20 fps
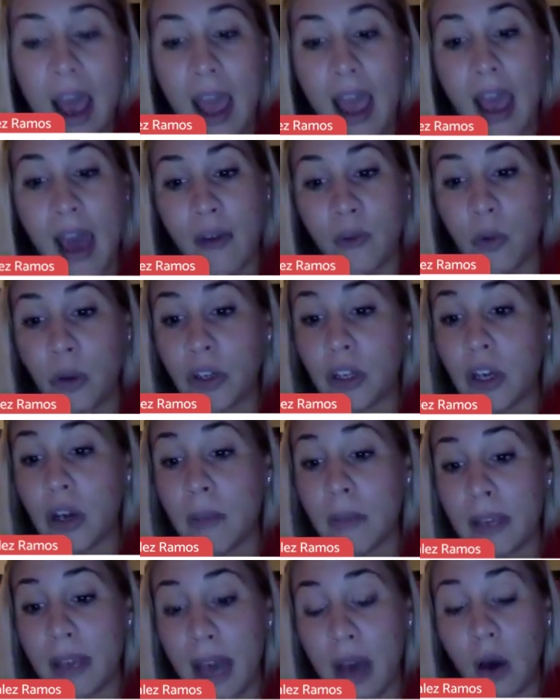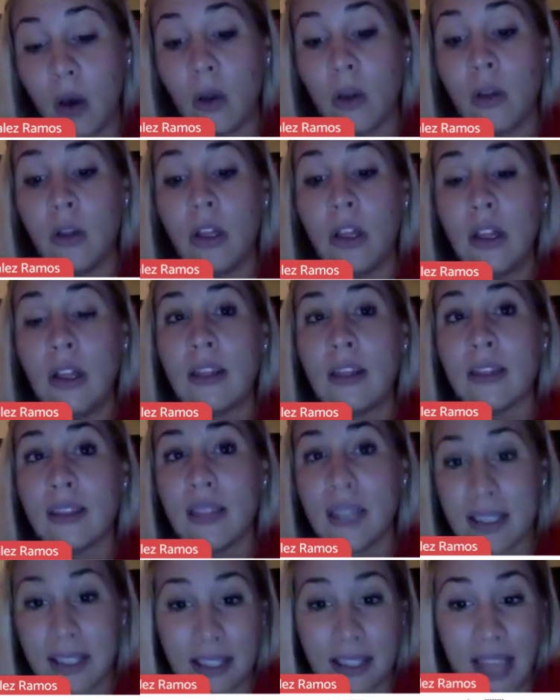I have one coming out
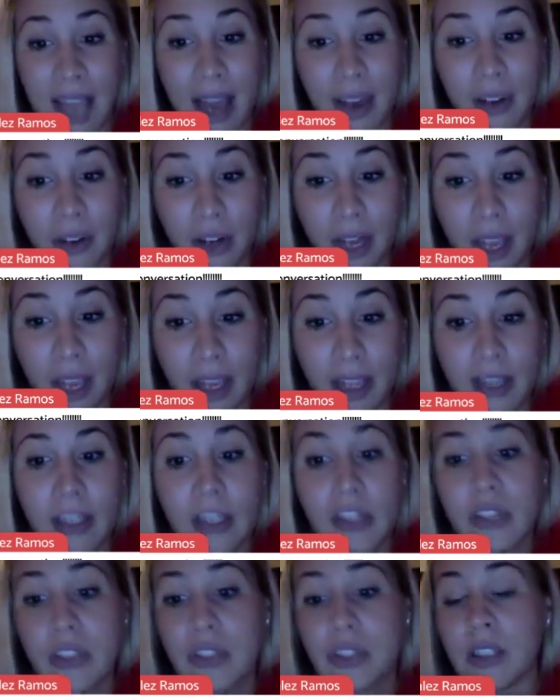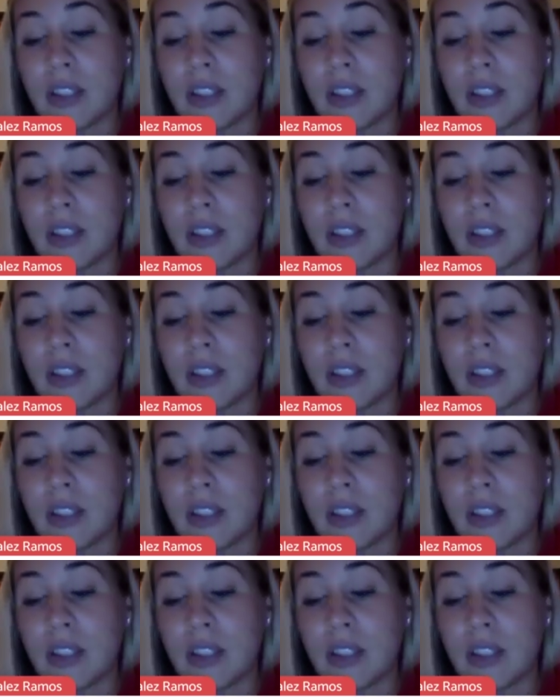this Saturday